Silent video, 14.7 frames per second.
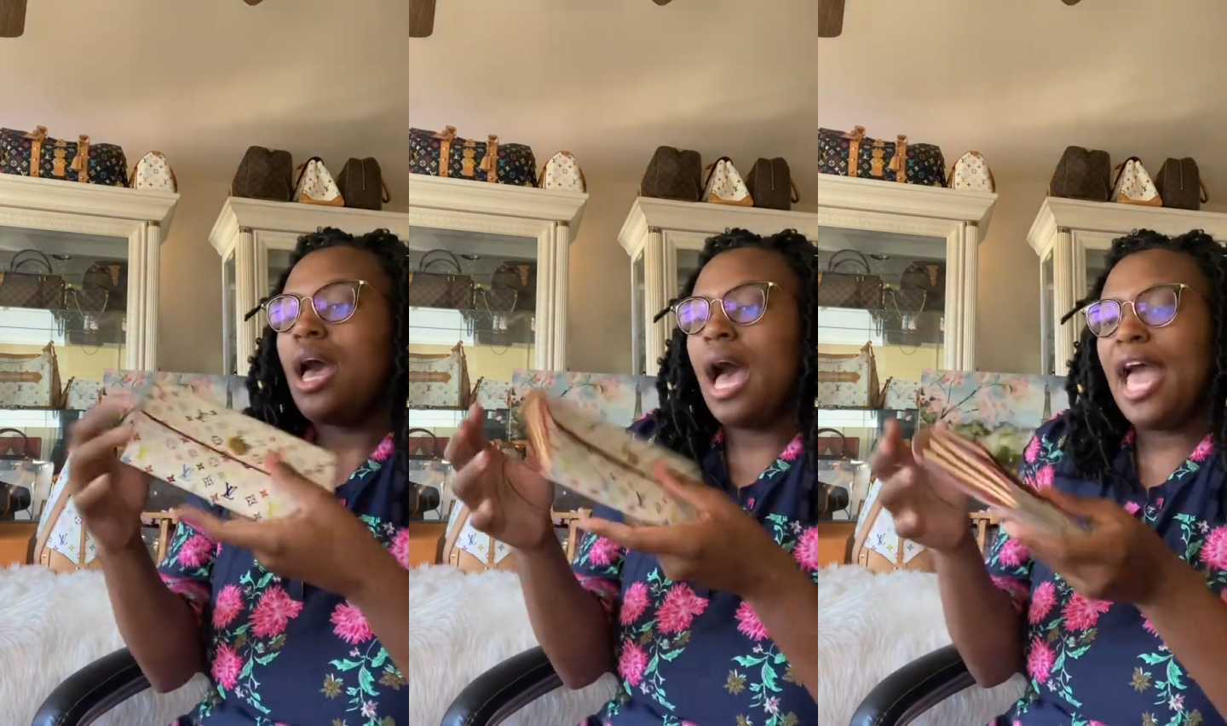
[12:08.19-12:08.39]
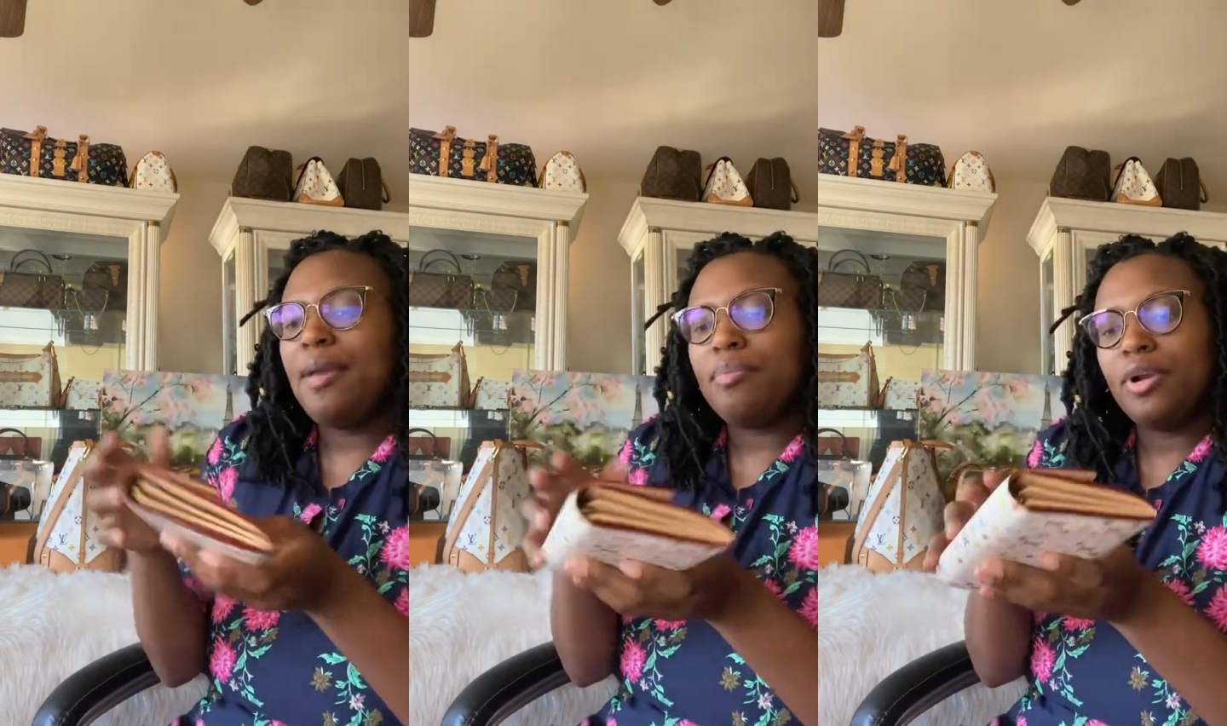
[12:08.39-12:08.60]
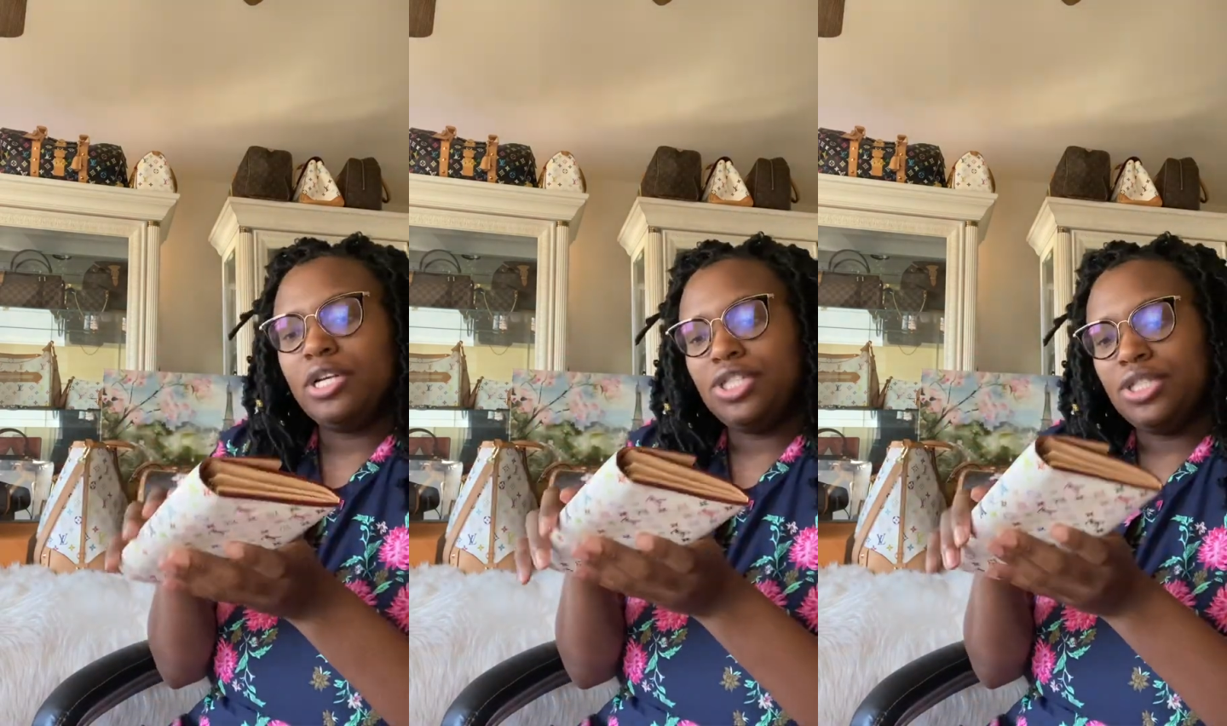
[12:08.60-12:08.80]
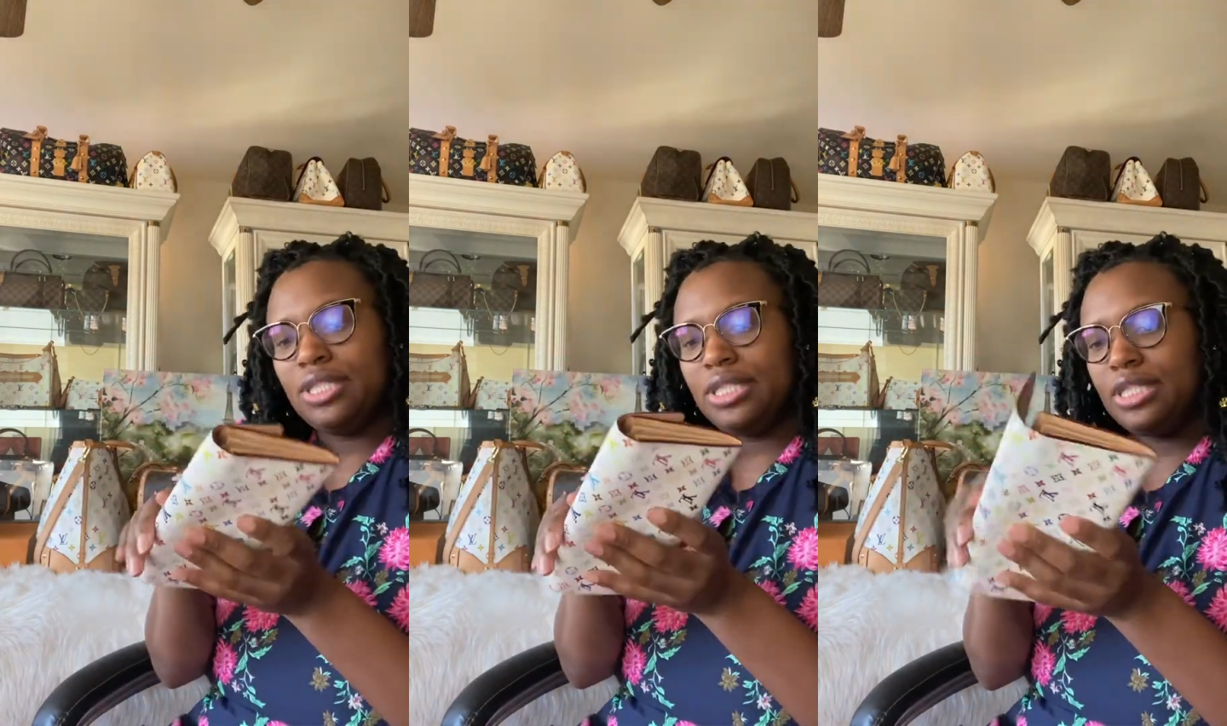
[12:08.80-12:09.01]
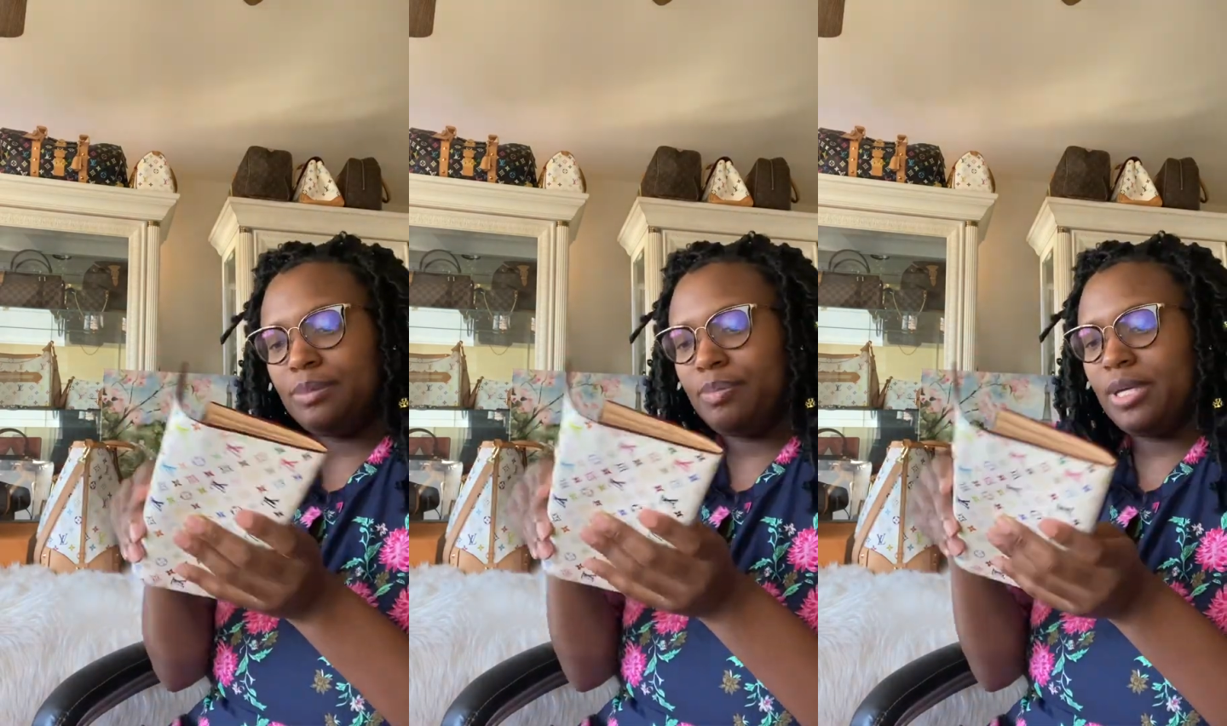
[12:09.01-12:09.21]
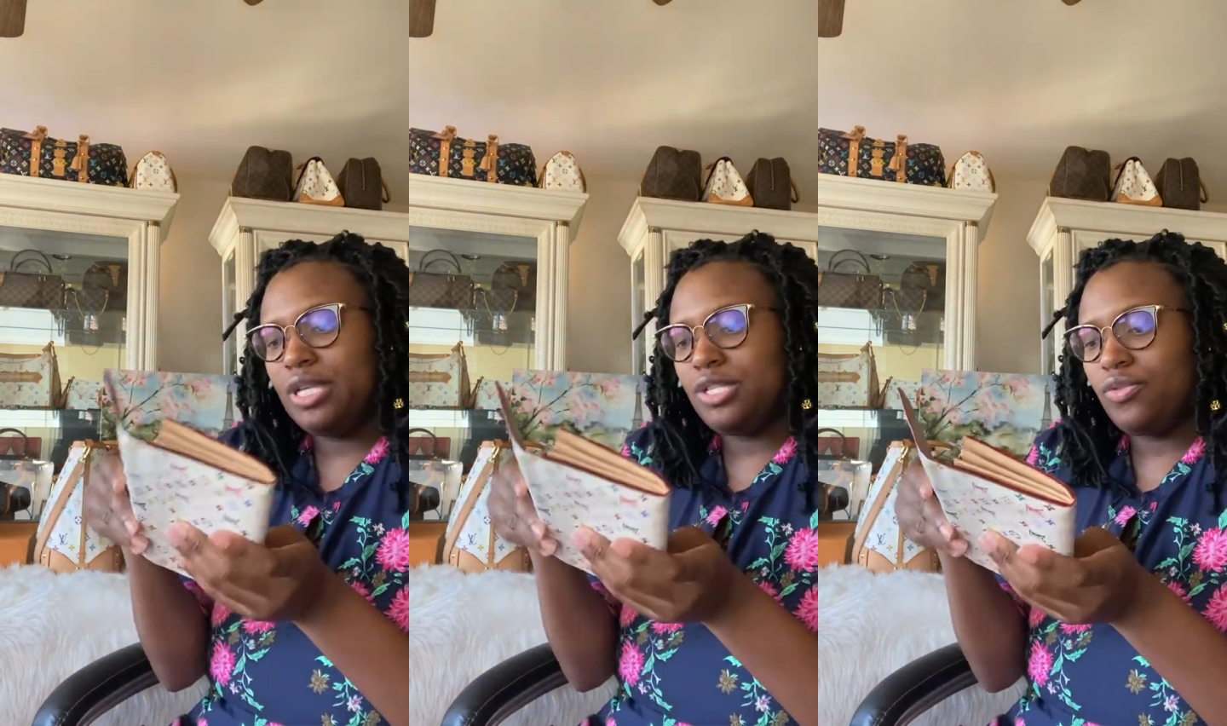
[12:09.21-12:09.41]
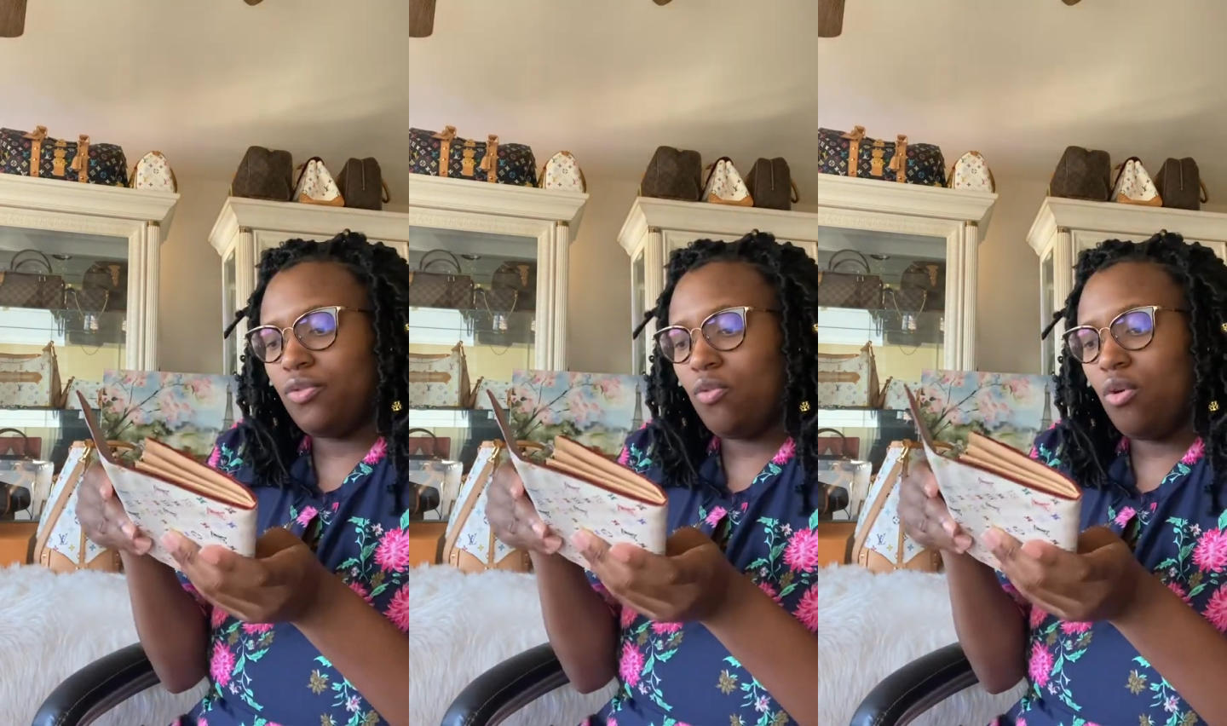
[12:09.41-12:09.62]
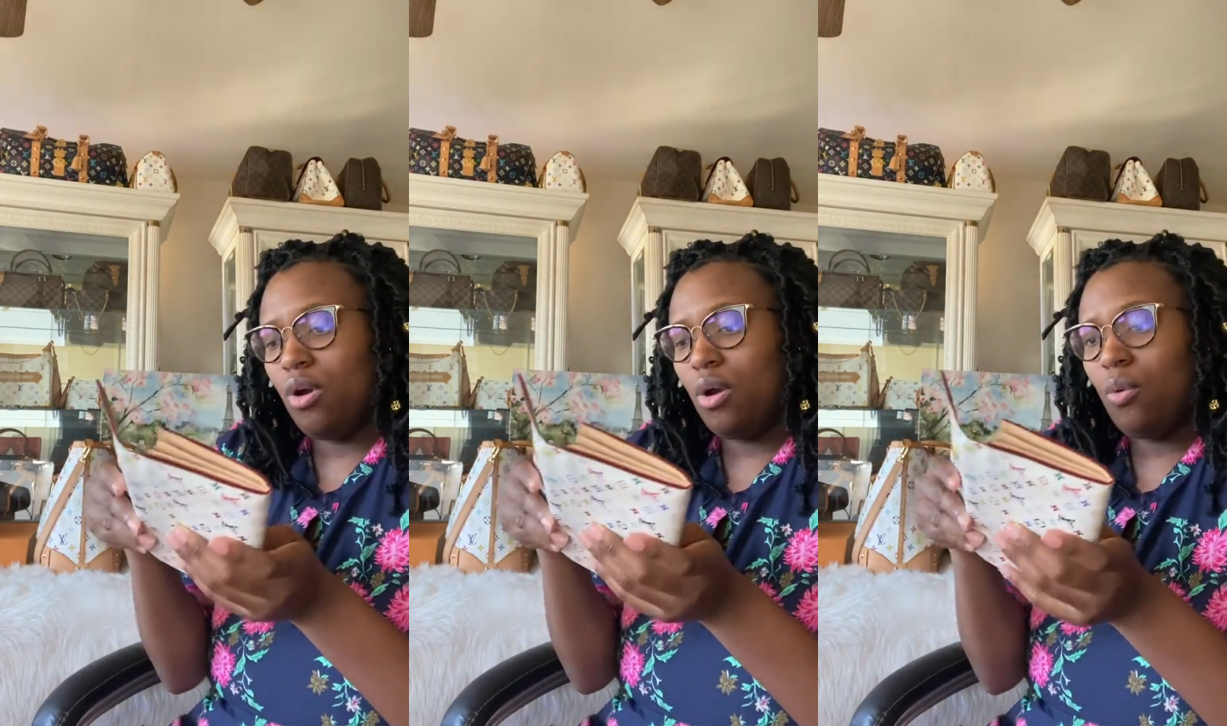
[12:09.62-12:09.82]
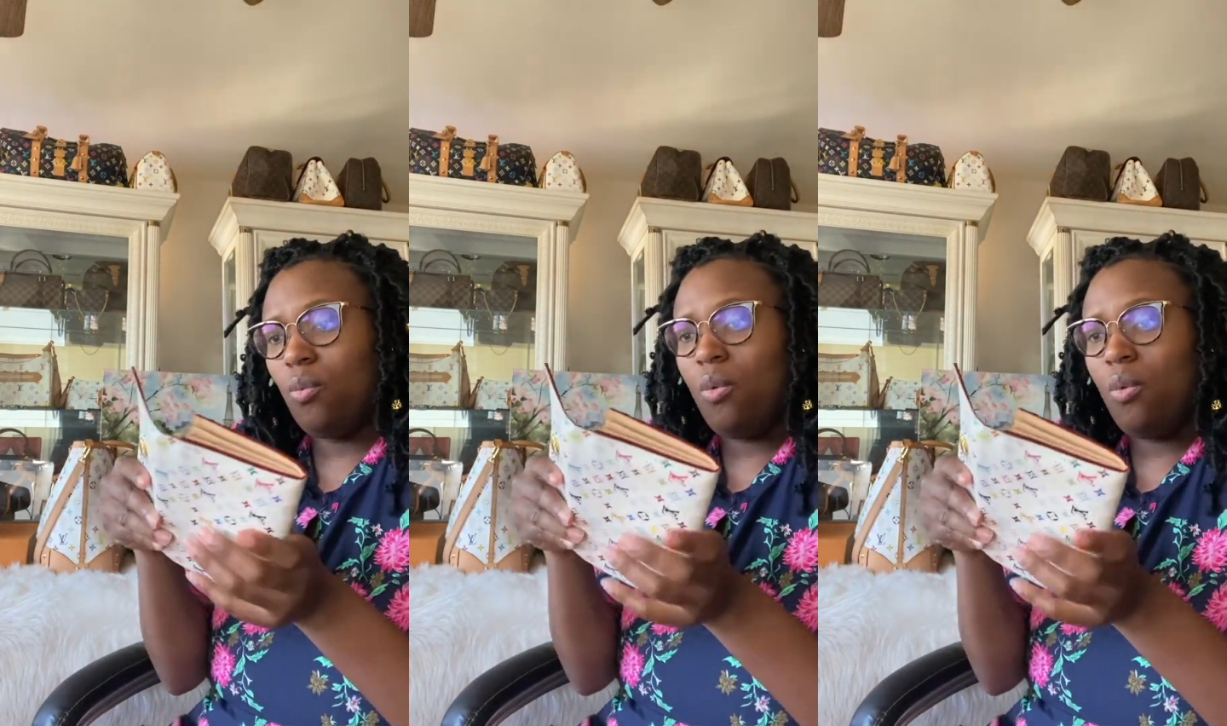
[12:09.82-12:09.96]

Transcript: I purchased this piece for